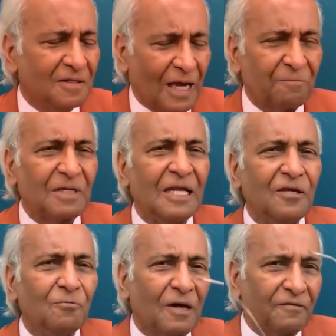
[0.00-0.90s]
I'm
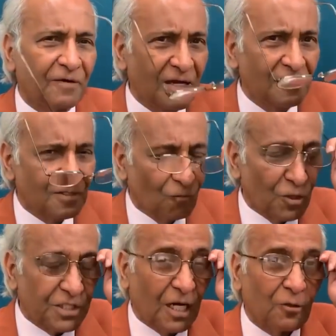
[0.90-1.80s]
telling you, my friends,
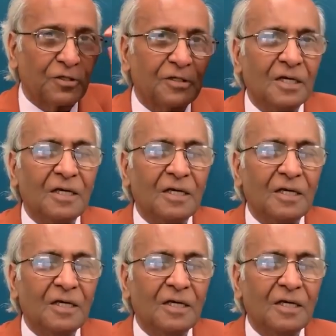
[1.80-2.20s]
watch out.